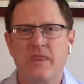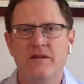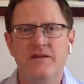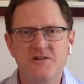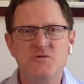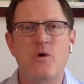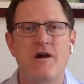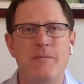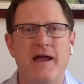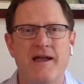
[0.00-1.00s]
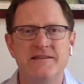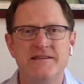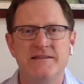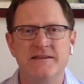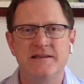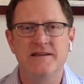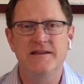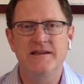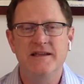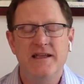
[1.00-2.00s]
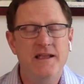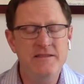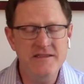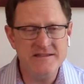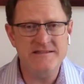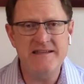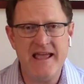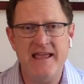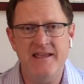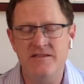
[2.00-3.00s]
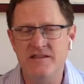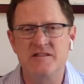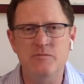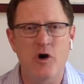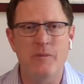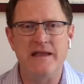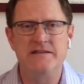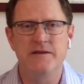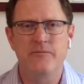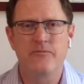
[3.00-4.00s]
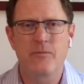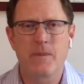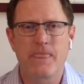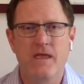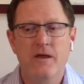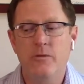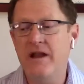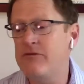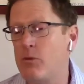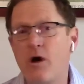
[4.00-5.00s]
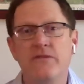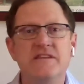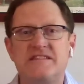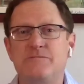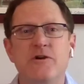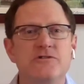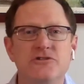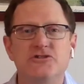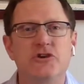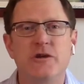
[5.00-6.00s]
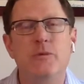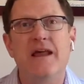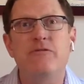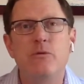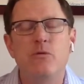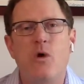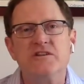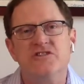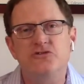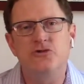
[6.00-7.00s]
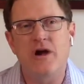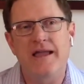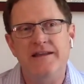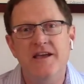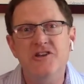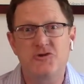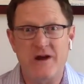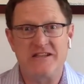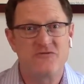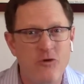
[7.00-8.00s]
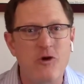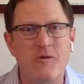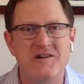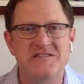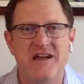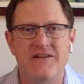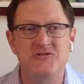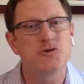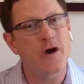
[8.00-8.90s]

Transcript: here's where I'm at. In this day, in this moment. Whenever we're on this spiritual journey, whenever we want to try and transform ourselves,